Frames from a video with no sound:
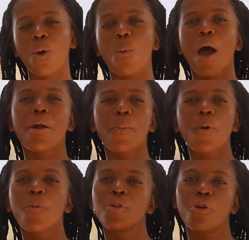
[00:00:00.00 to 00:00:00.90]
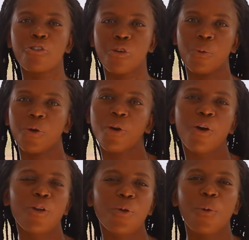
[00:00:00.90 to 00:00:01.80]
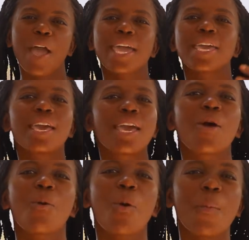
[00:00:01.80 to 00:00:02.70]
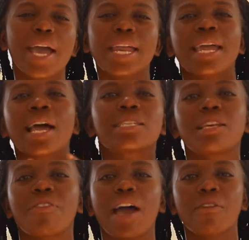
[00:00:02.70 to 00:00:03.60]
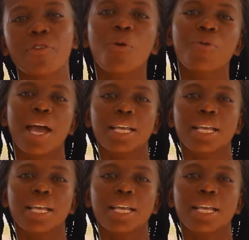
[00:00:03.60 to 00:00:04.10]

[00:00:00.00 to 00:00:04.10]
wara will be no ocean or obey they survive will be